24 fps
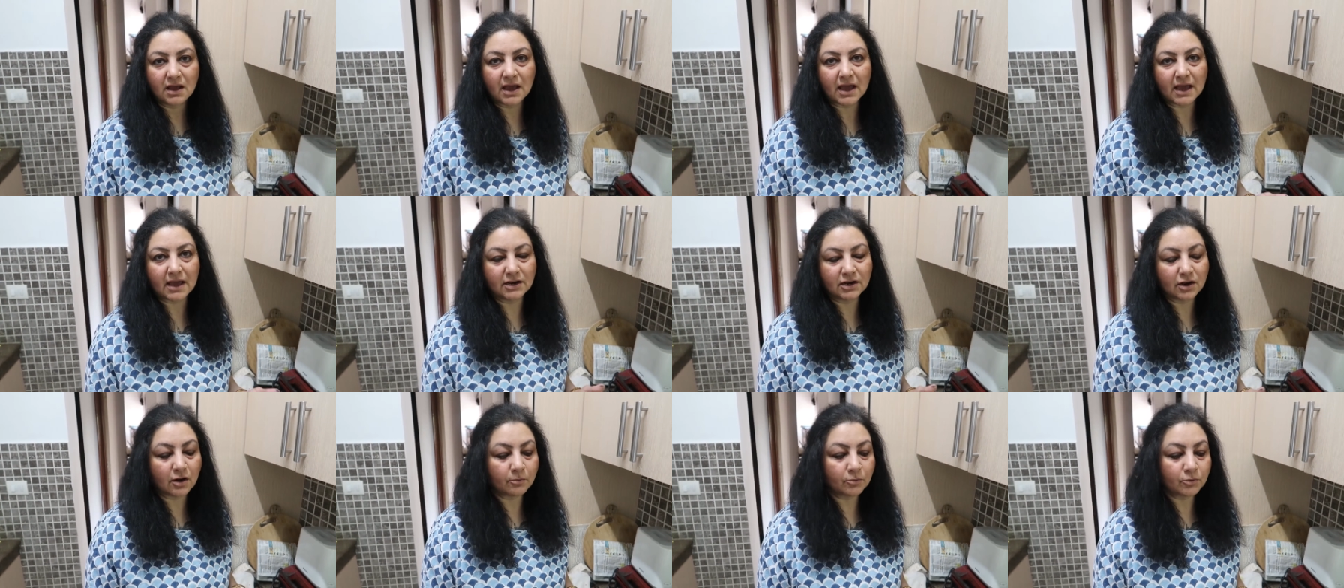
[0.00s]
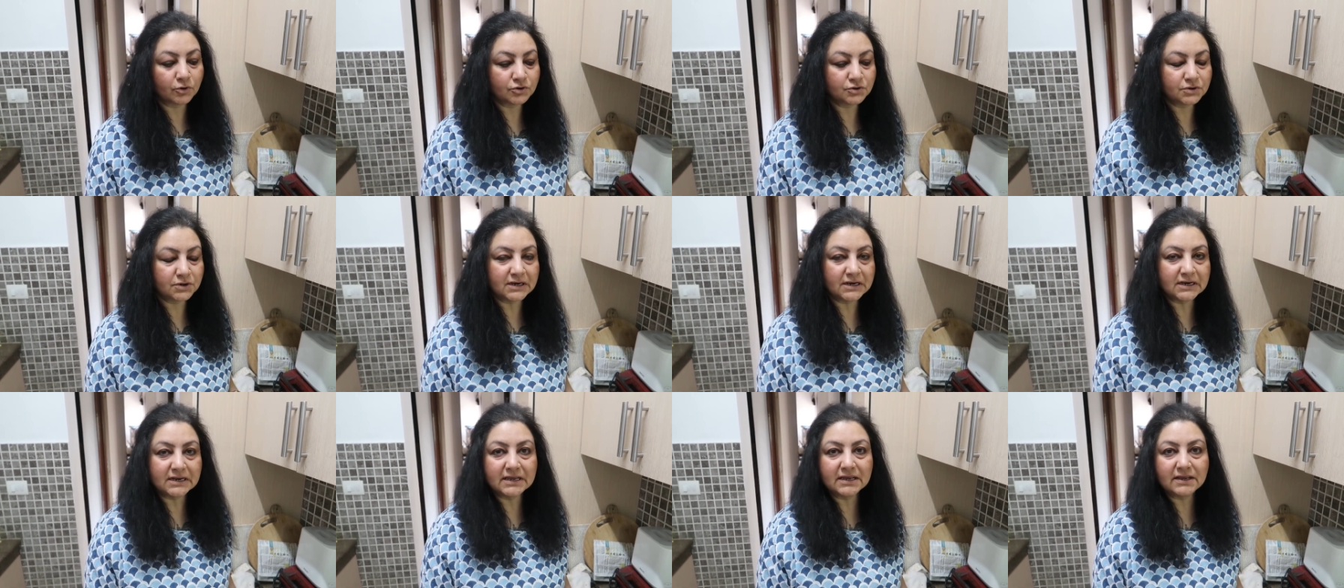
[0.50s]
and I'm going
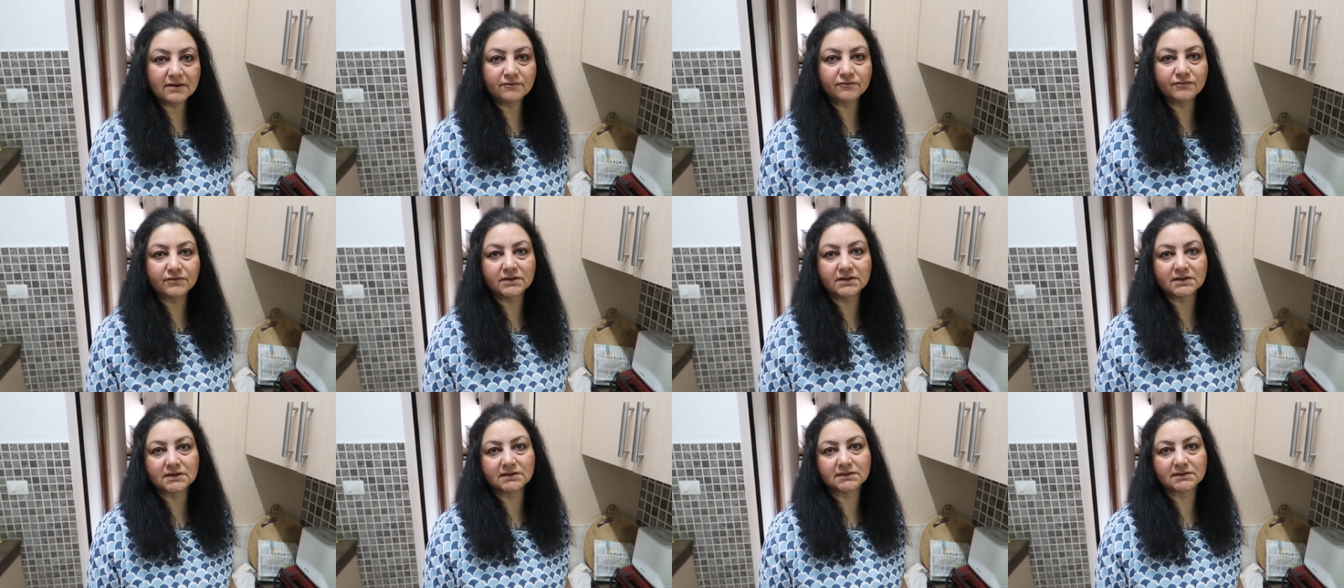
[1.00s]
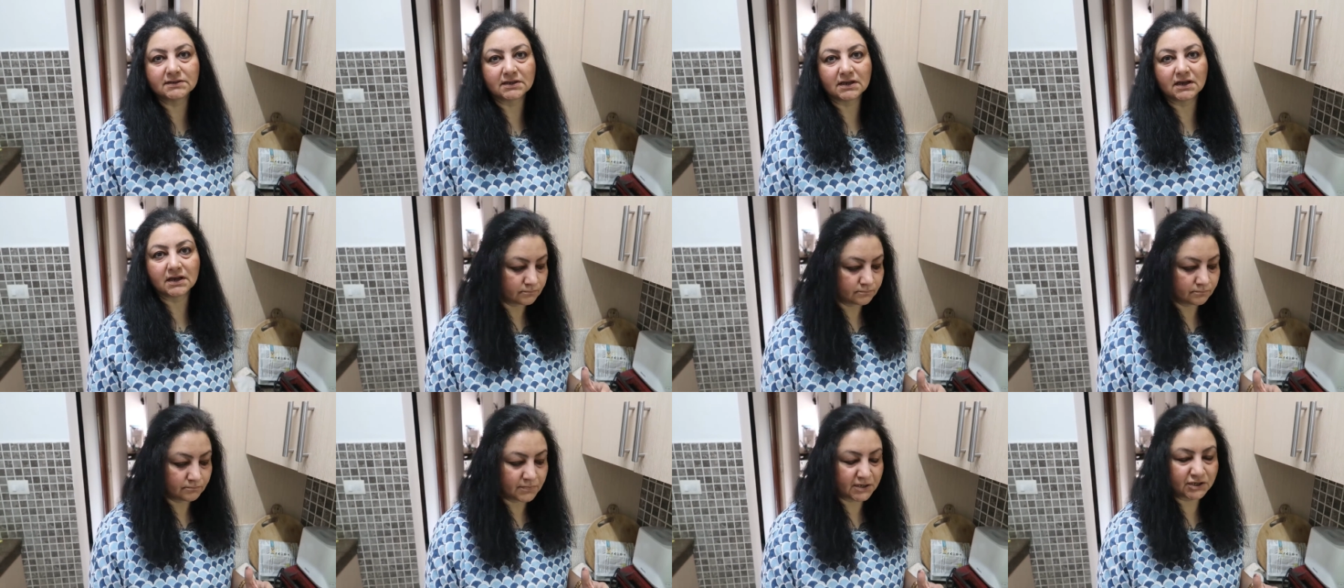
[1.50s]
to leave this
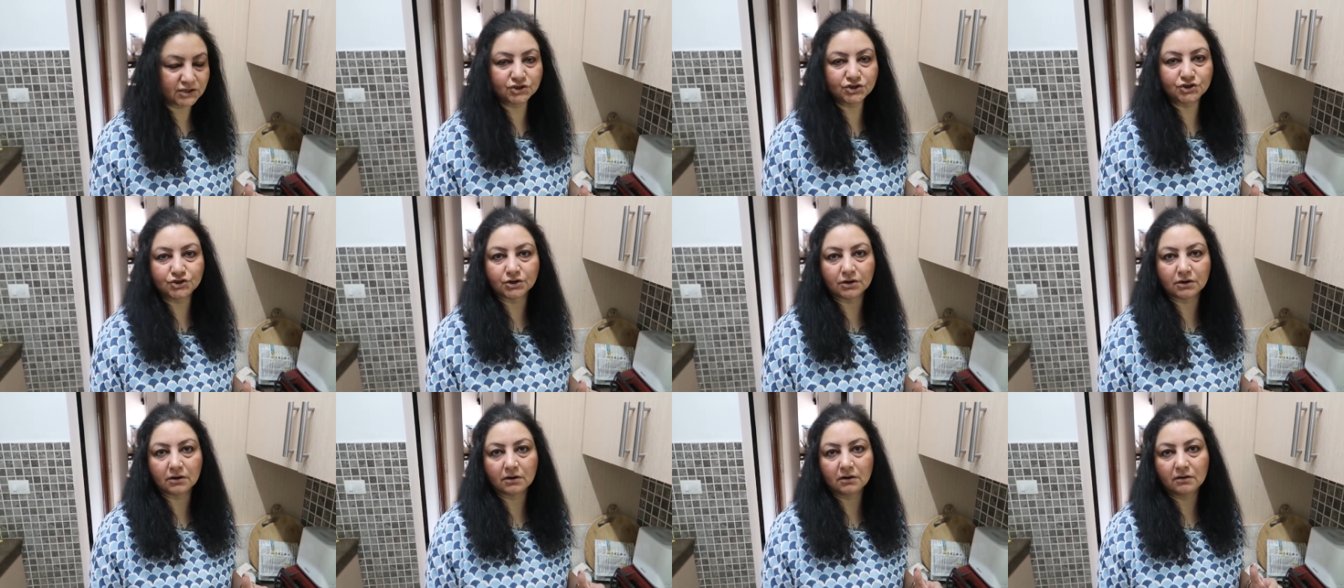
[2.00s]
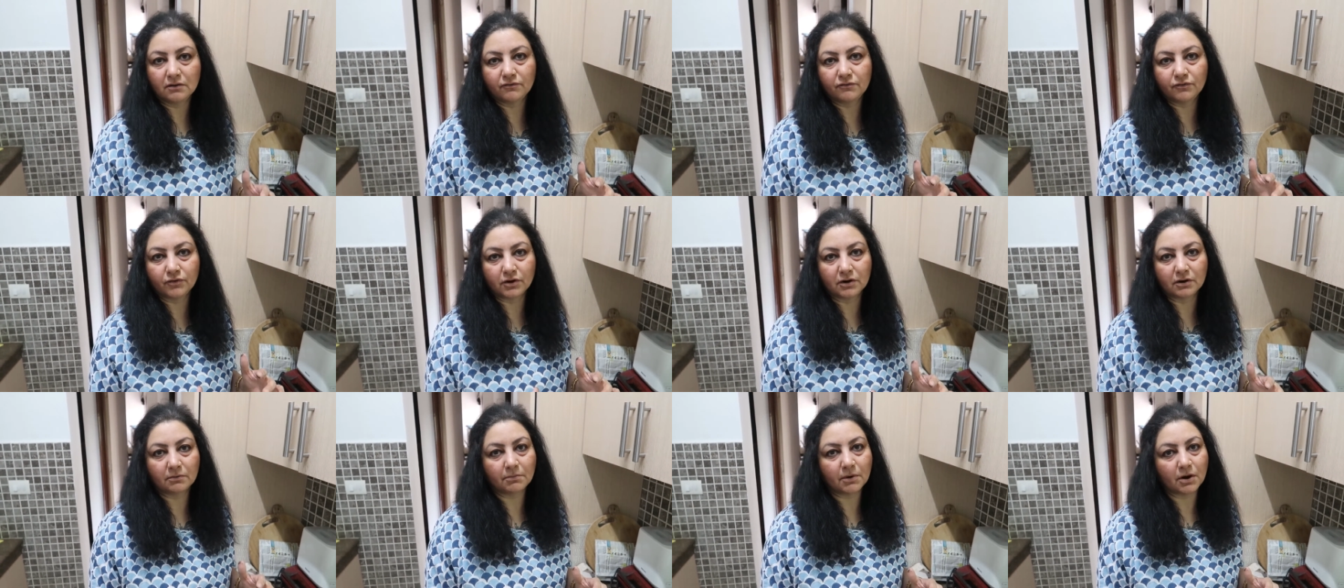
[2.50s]
mixture
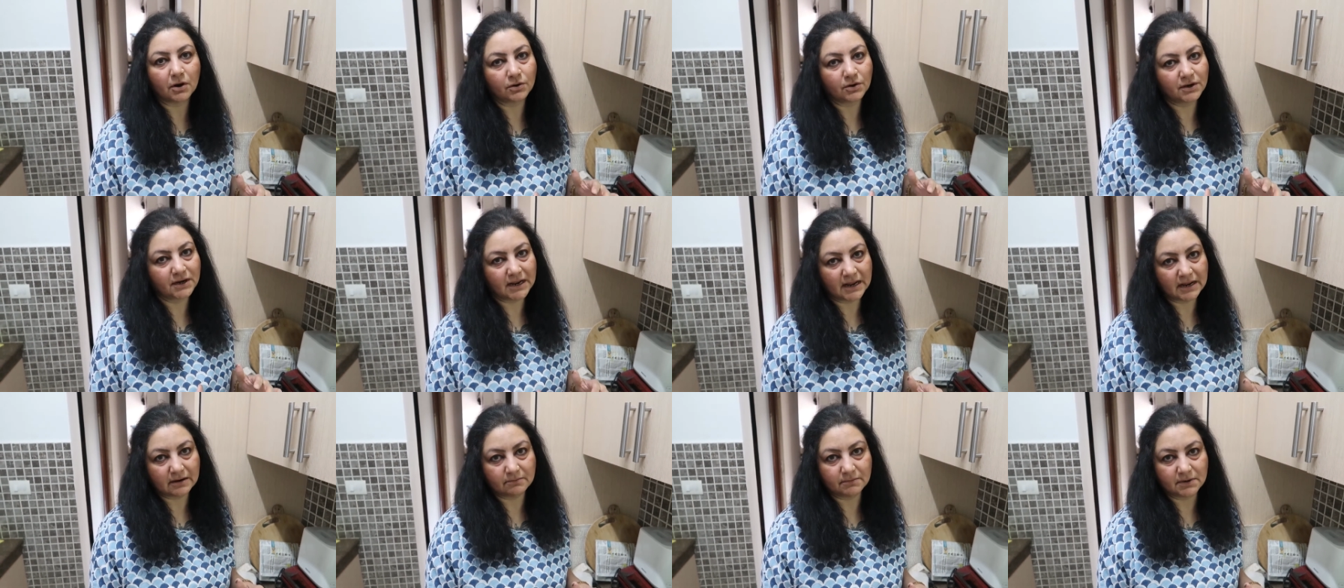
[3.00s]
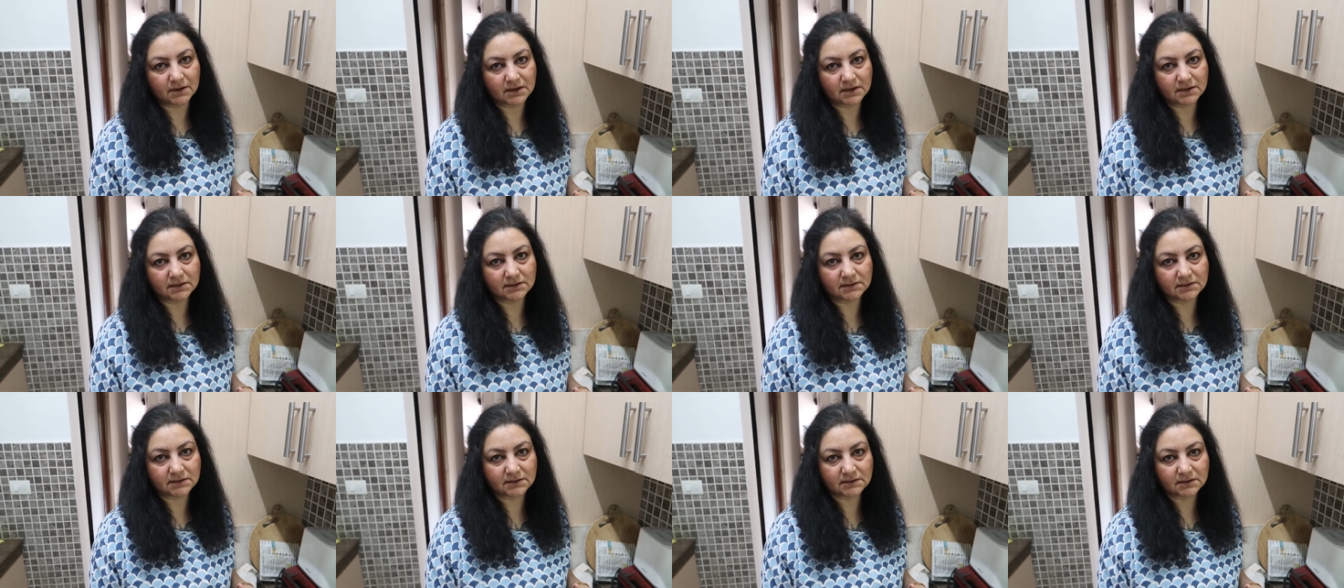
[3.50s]
for about 10
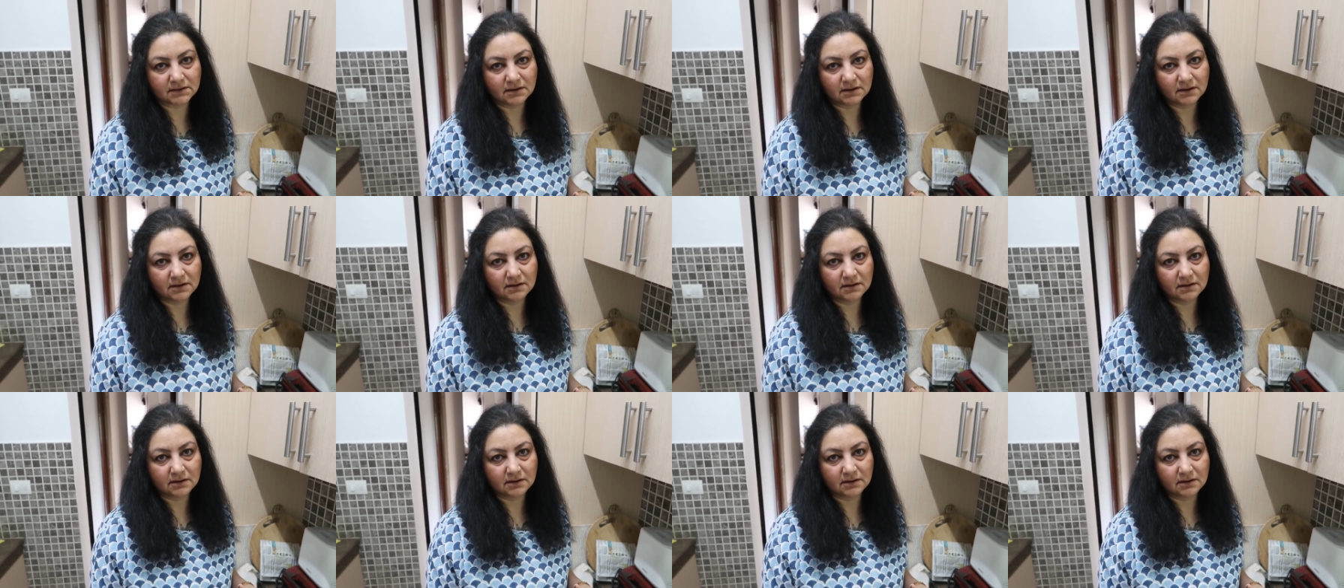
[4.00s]
minutes